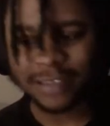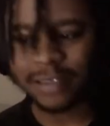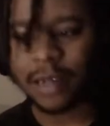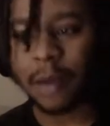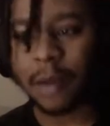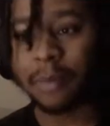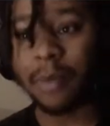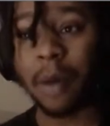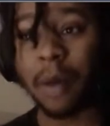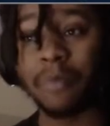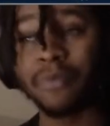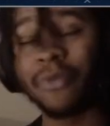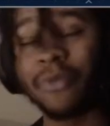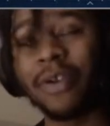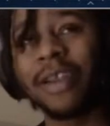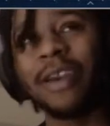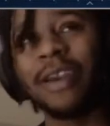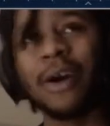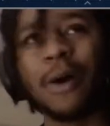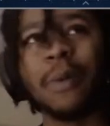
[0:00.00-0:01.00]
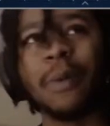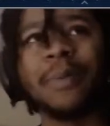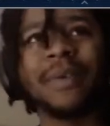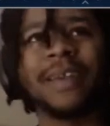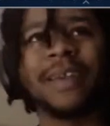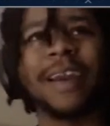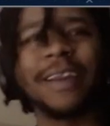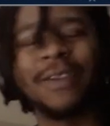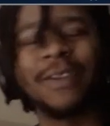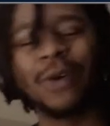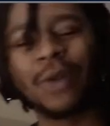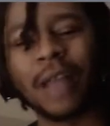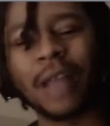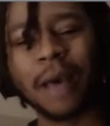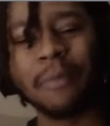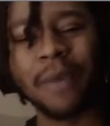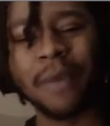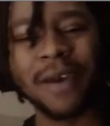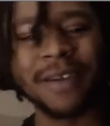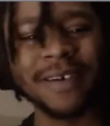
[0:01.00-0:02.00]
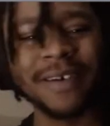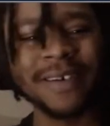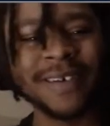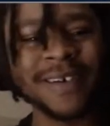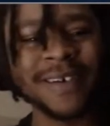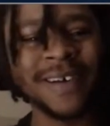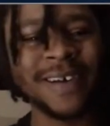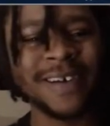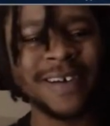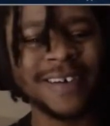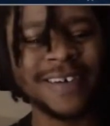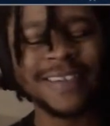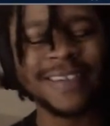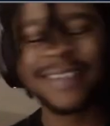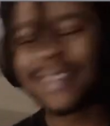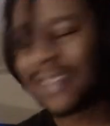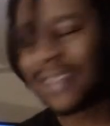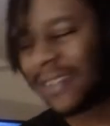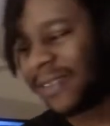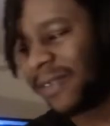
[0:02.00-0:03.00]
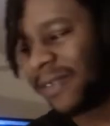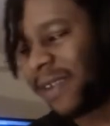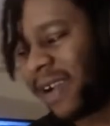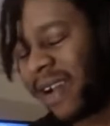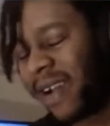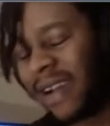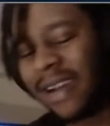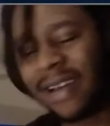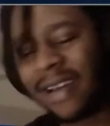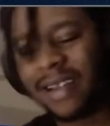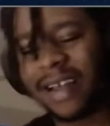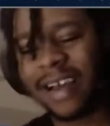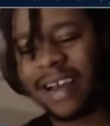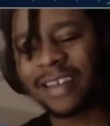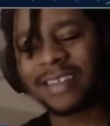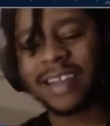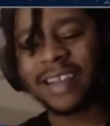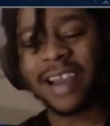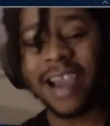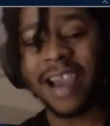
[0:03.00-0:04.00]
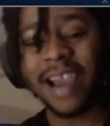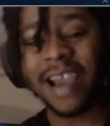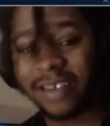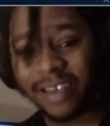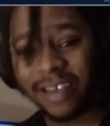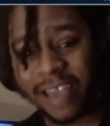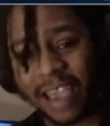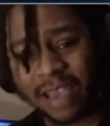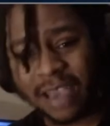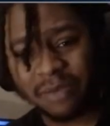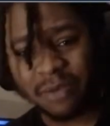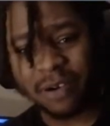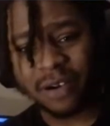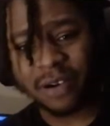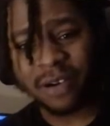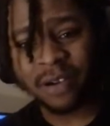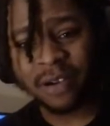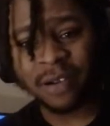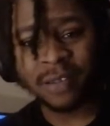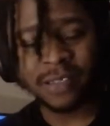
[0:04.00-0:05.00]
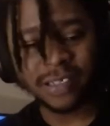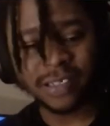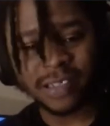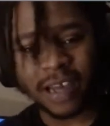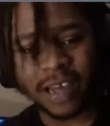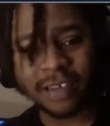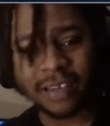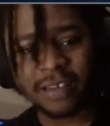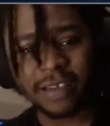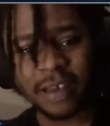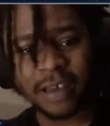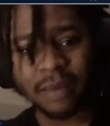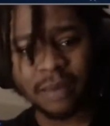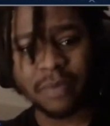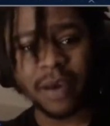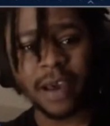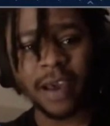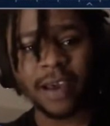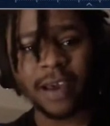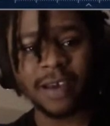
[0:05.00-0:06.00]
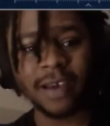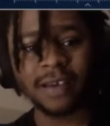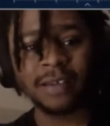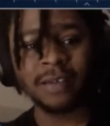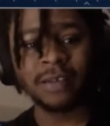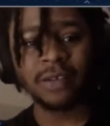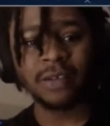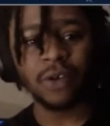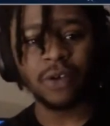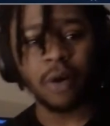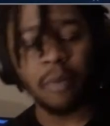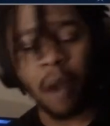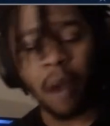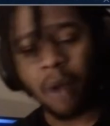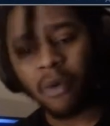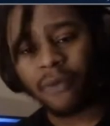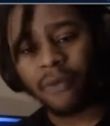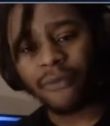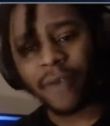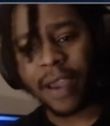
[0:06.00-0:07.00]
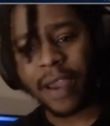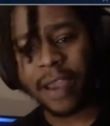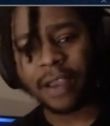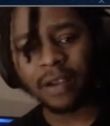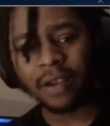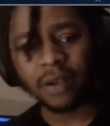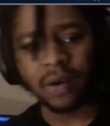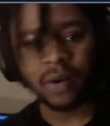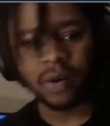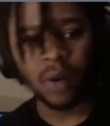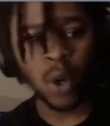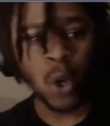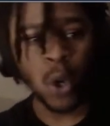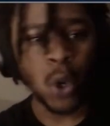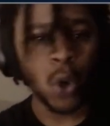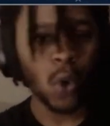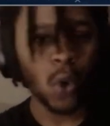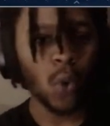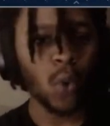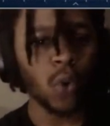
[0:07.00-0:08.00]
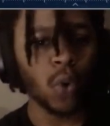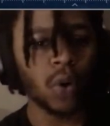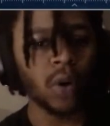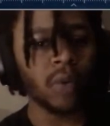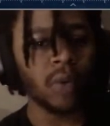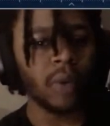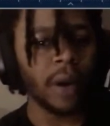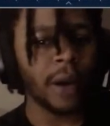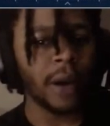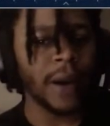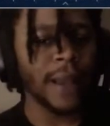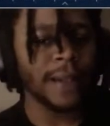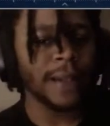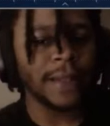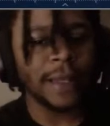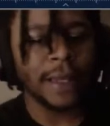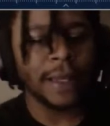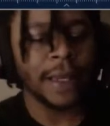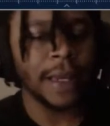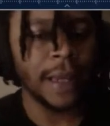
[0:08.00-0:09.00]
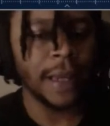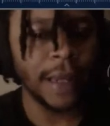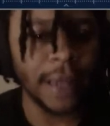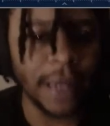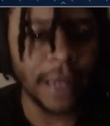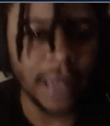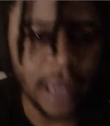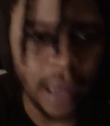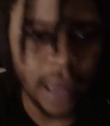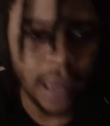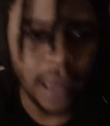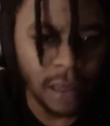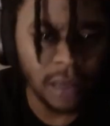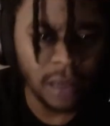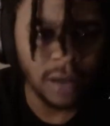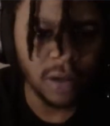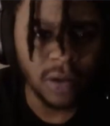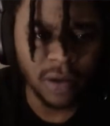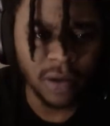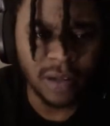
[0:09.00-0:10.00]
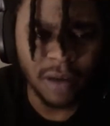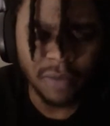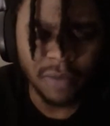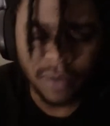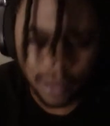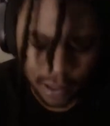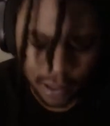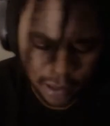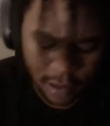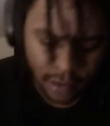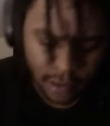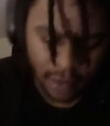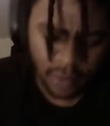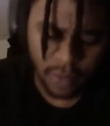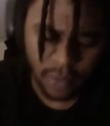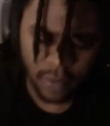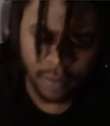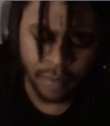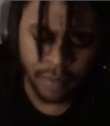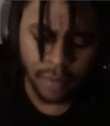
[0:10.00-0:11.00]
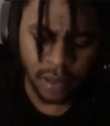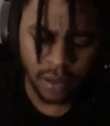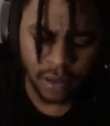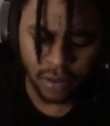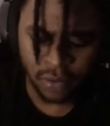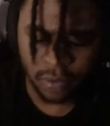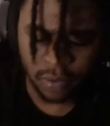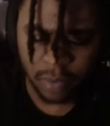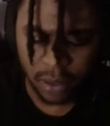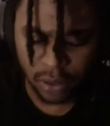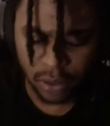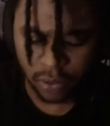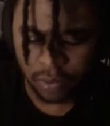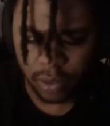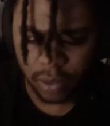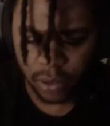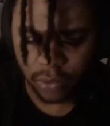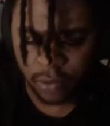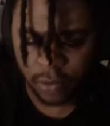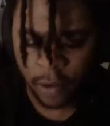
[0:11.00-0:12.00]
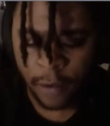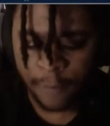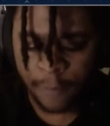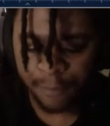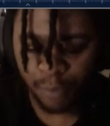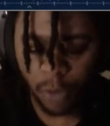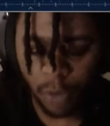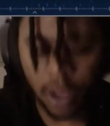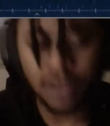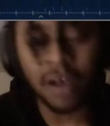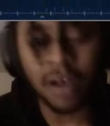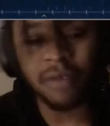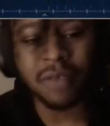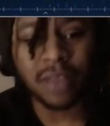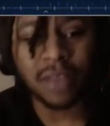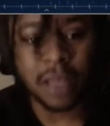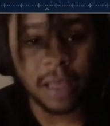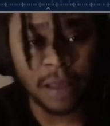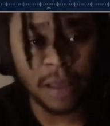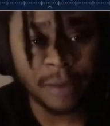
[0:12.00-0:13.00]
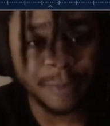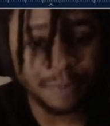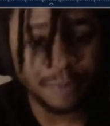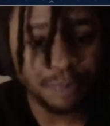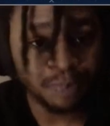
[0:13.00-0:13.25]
I'm really hoping they do a lot better. So like I said, as a gamer, 6 out of 10. But as a Marvel fan, going around and another thing. Hold on, my notes. Another thing,